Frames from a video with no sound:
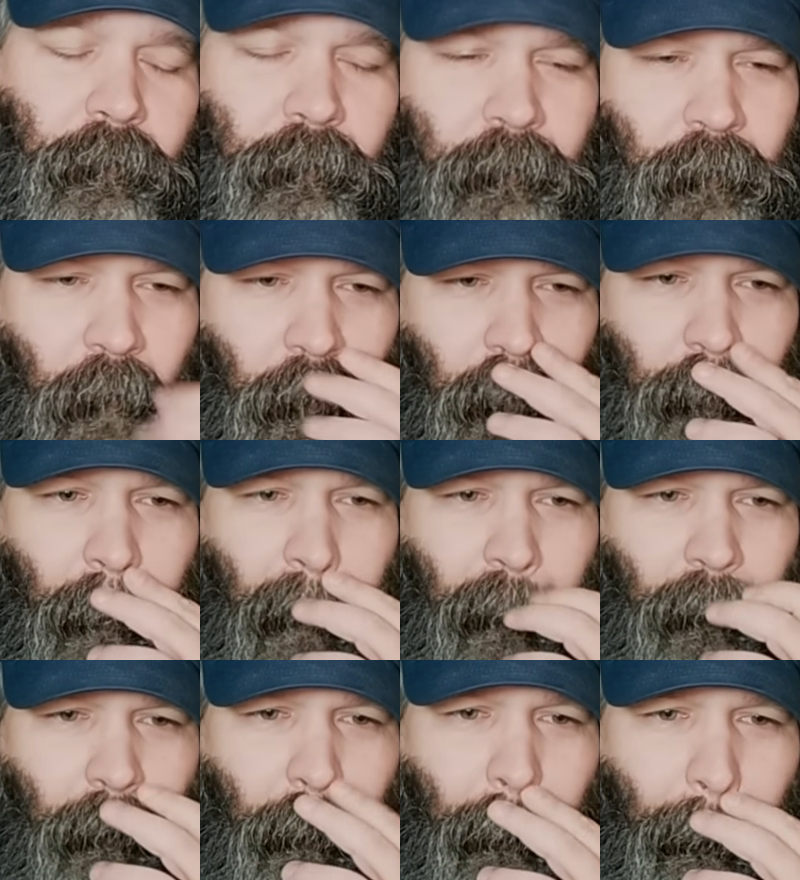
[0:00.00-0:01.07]
talking about
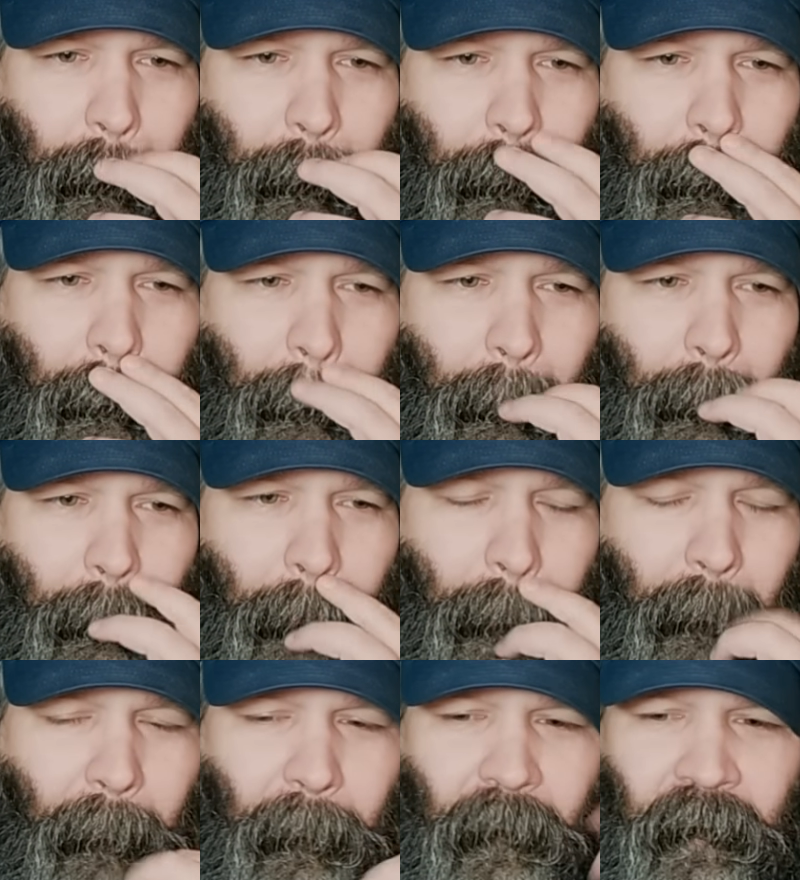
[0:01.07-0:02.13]

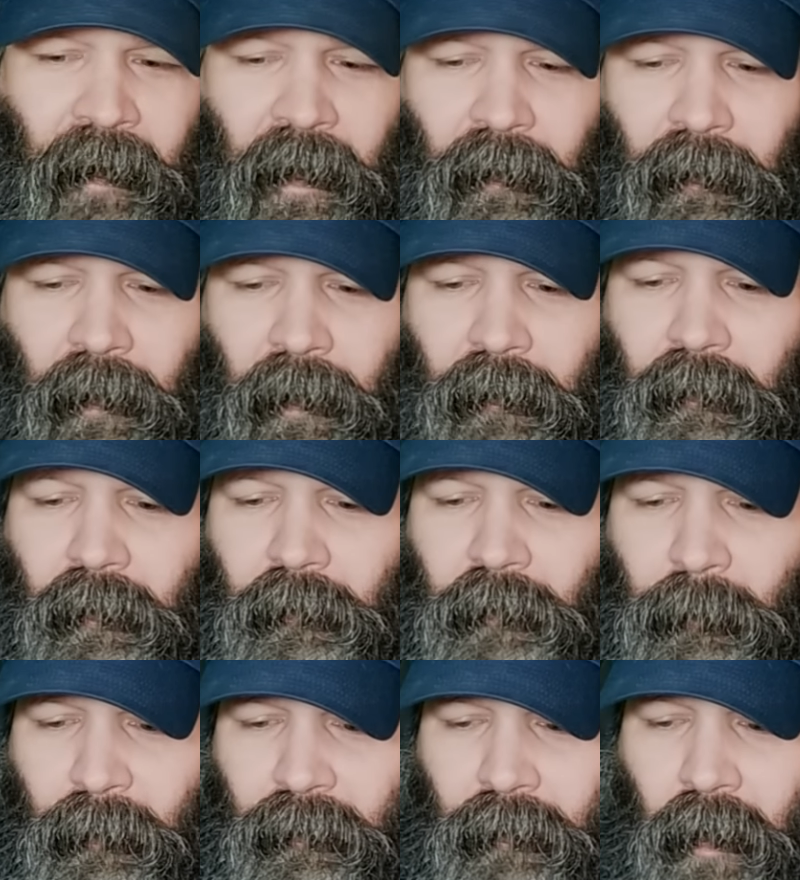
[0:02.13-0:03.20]
that line there, talking
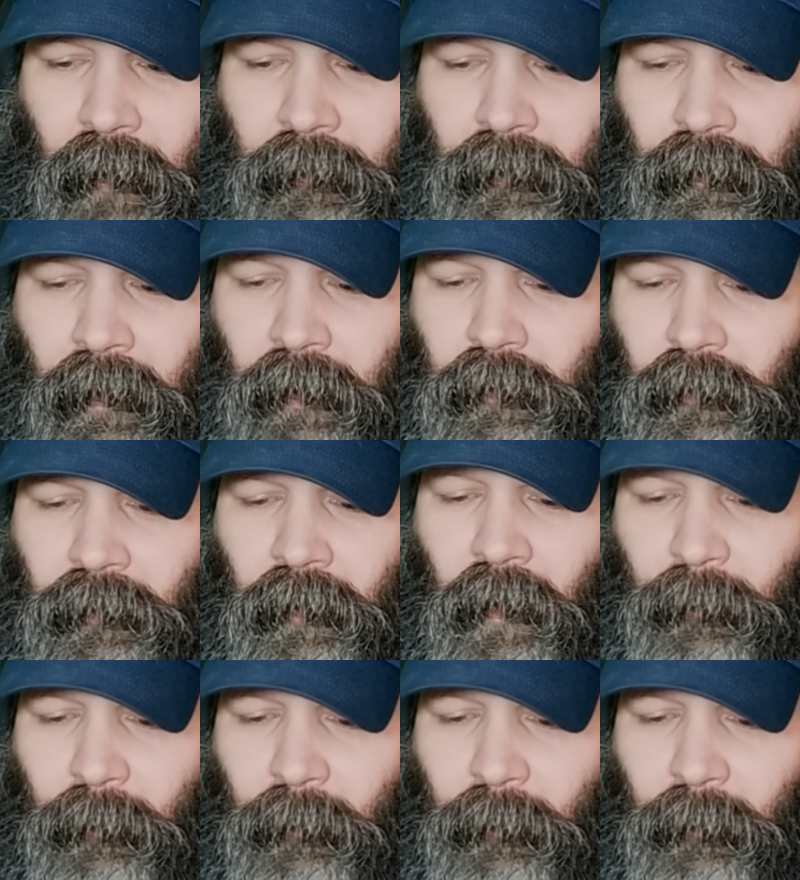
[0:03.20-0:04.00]
about Doctor, can you tell